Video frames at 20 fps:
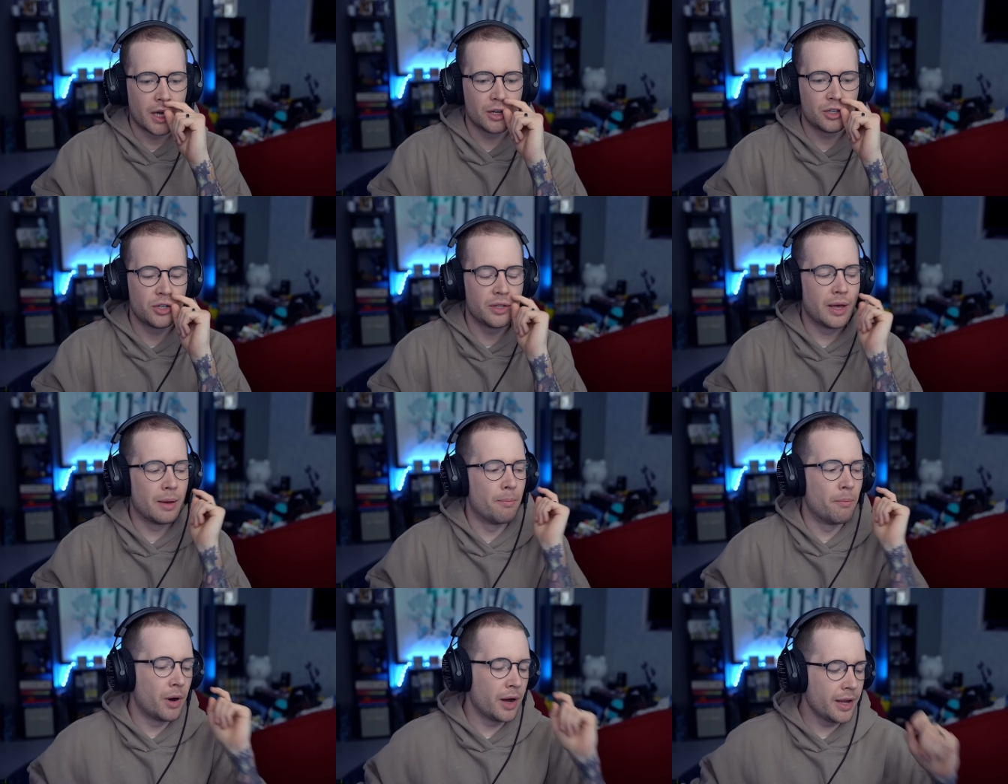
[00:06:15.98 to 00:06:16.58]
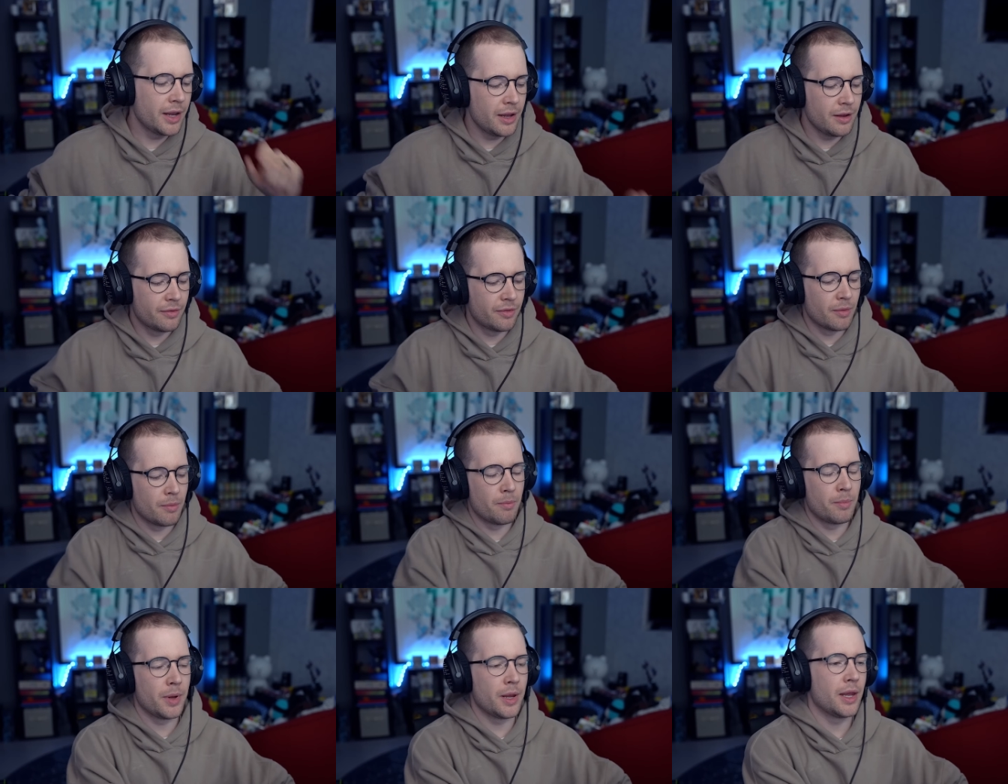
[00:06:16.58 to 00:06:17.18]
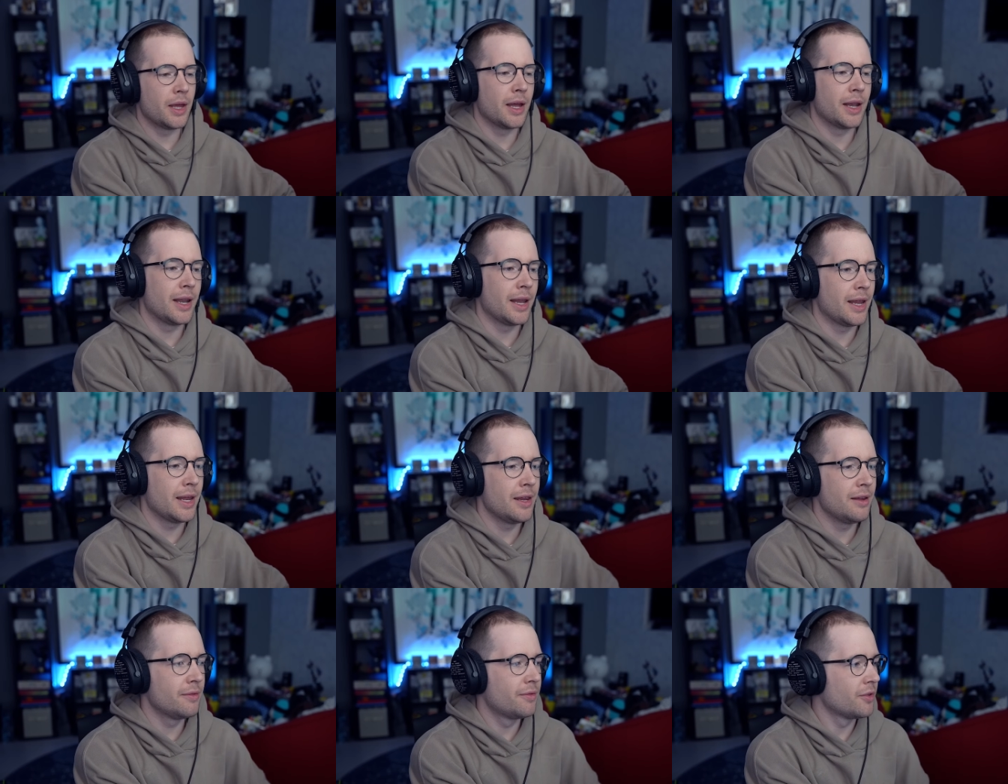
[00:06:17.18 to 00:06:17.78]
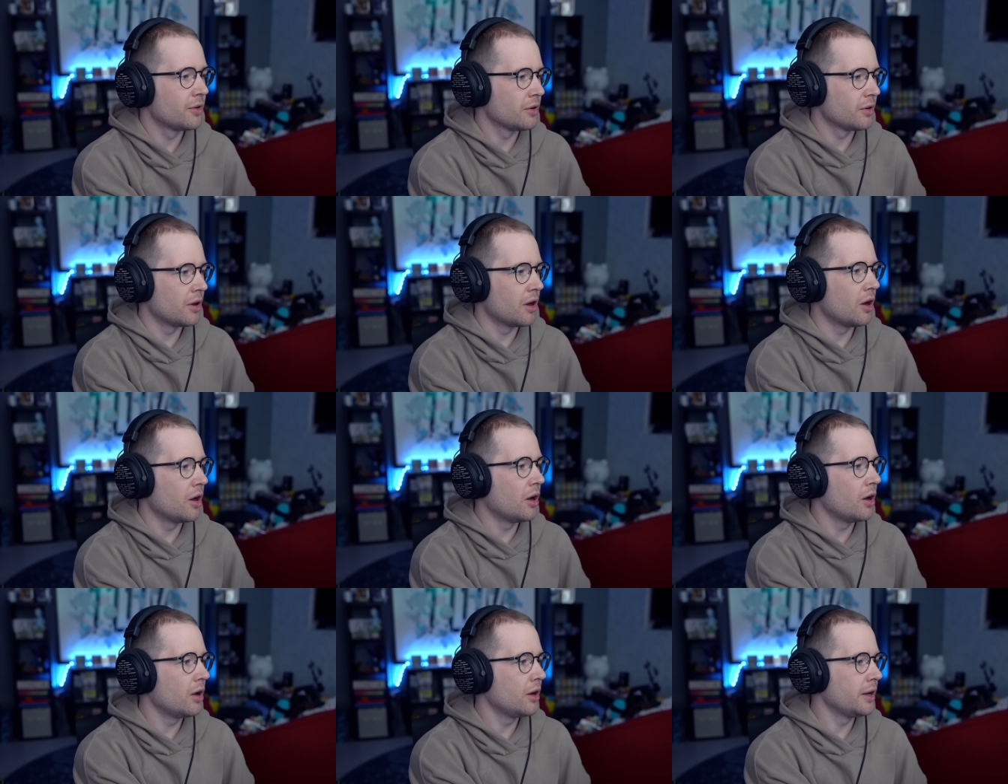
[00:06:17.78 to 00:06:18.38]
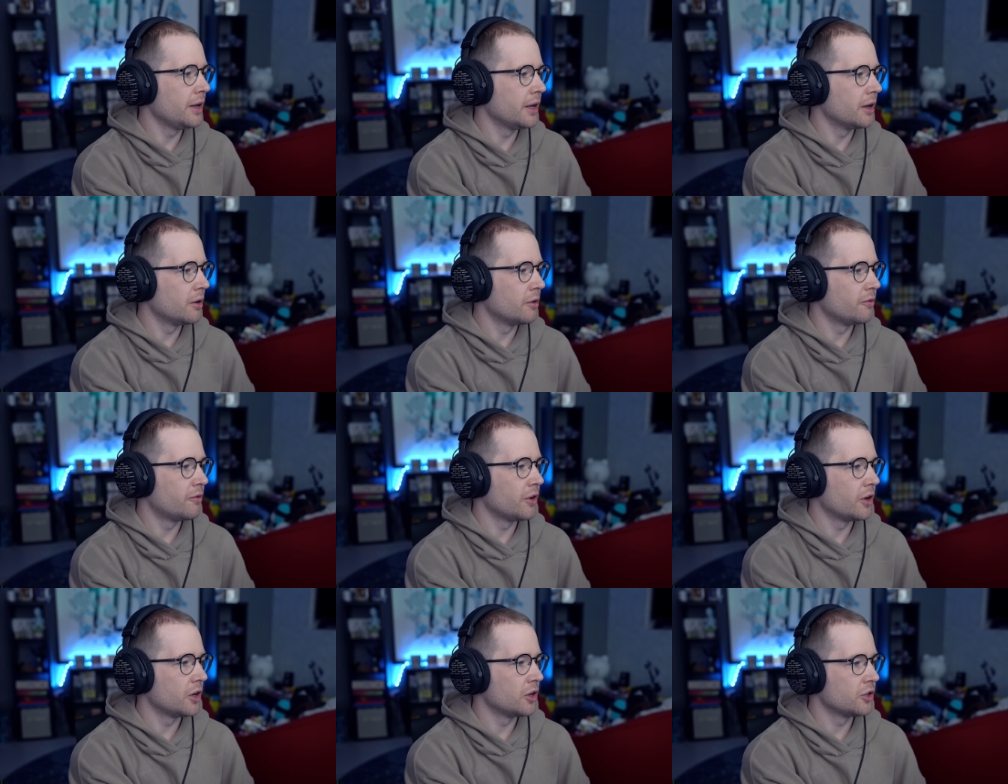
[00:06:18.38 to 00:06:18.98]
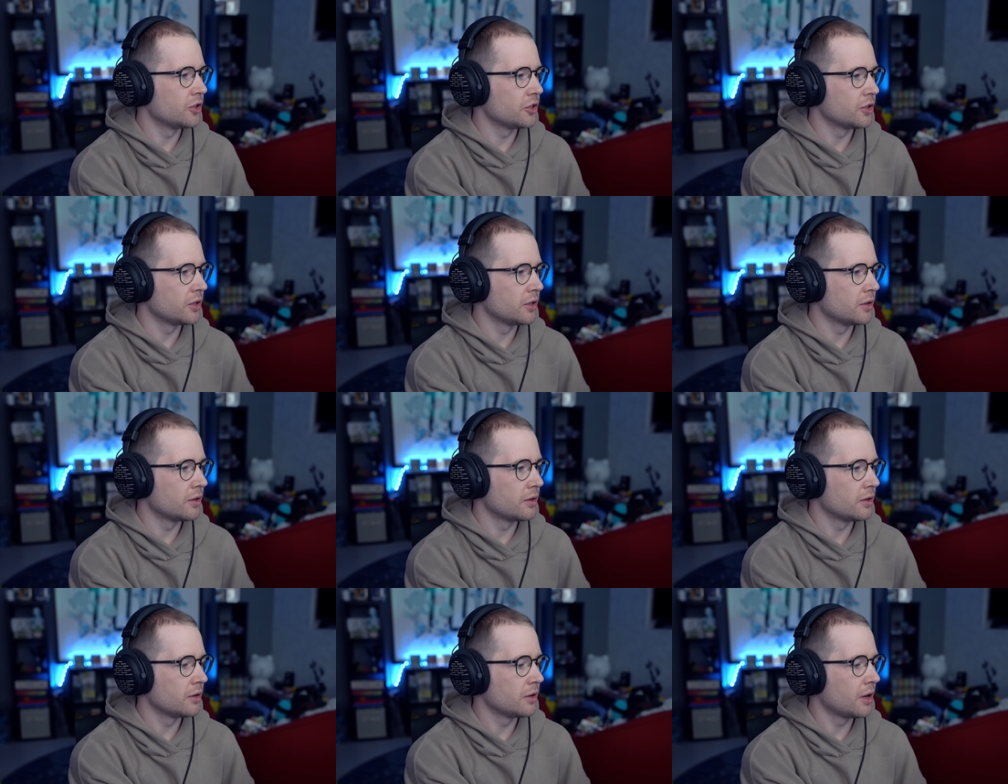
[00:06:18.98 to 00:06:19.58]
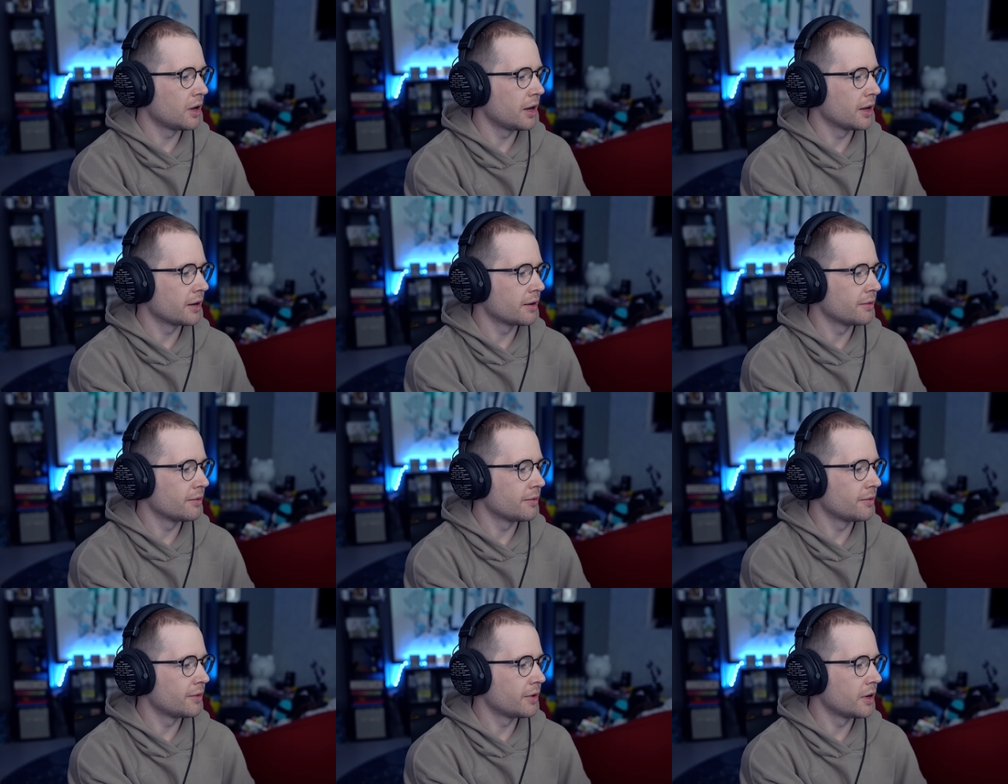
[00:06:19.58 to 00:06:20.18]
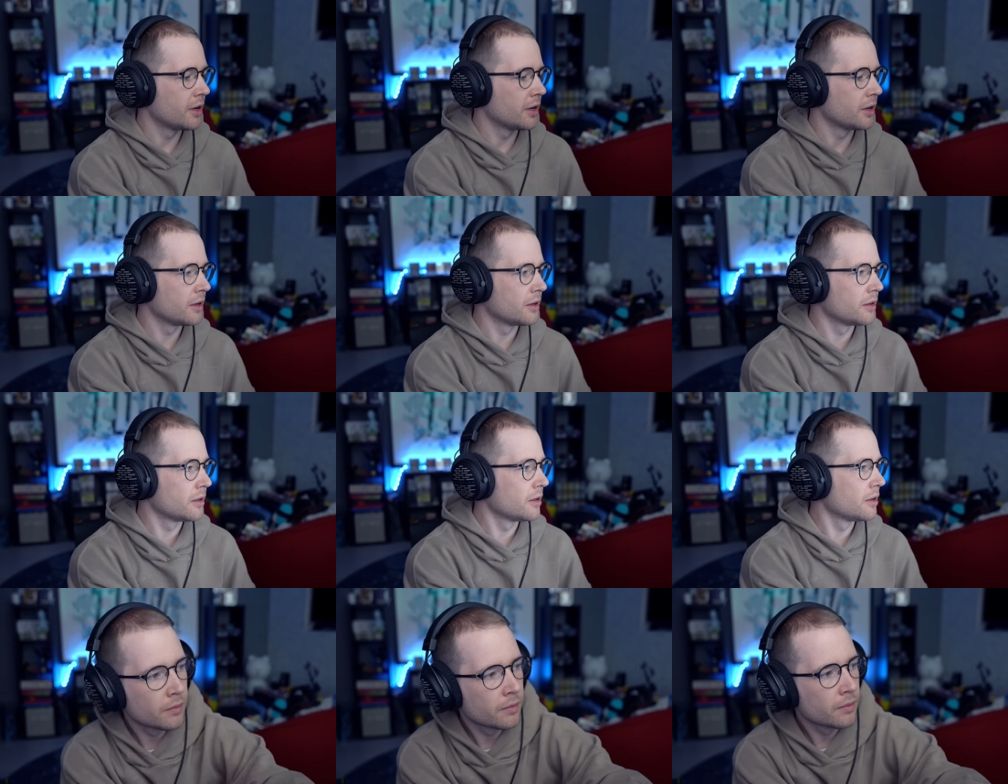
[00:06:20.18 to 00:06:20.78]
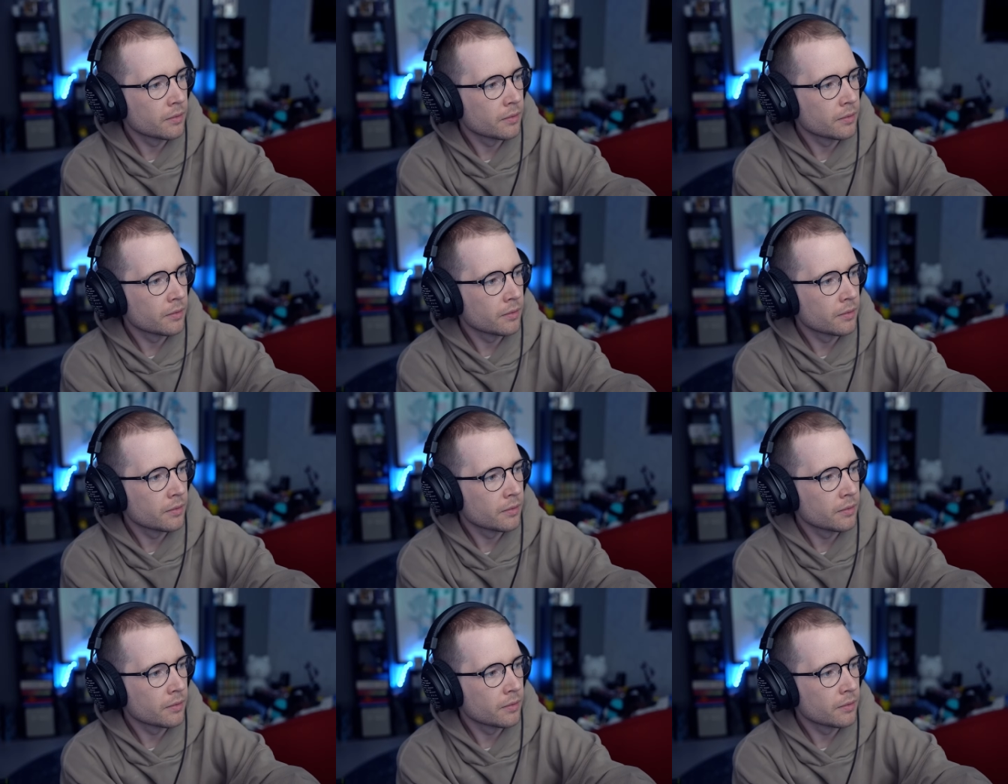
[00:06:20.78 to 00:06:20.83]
Actually, there might even be an even earlier version that I can find.